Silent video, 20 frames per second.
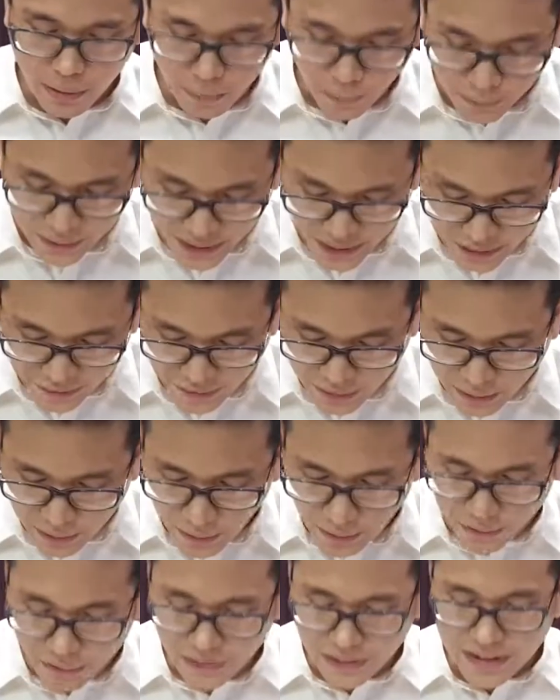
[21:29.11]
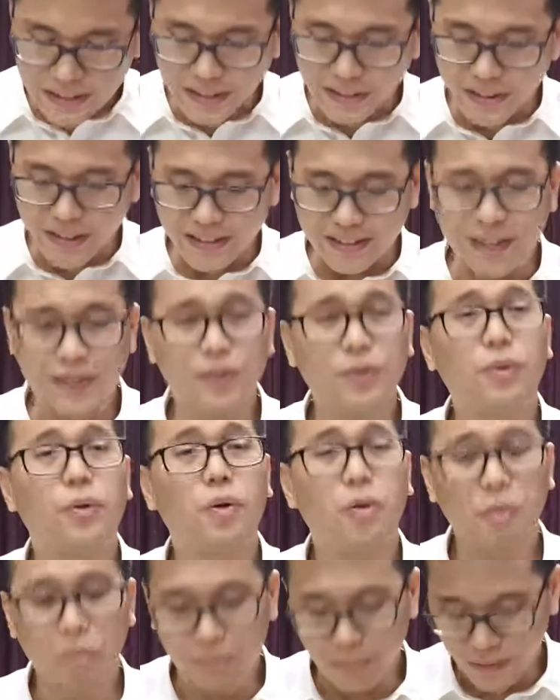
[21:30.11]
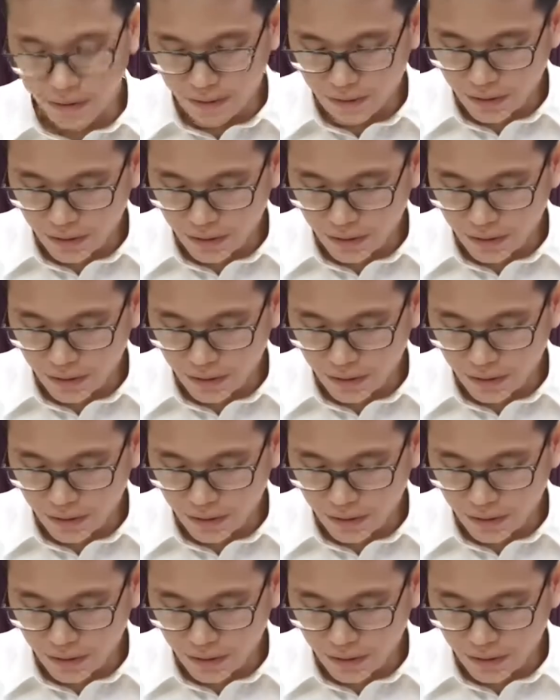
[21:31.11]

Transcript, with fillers: We have a lawfully granted hope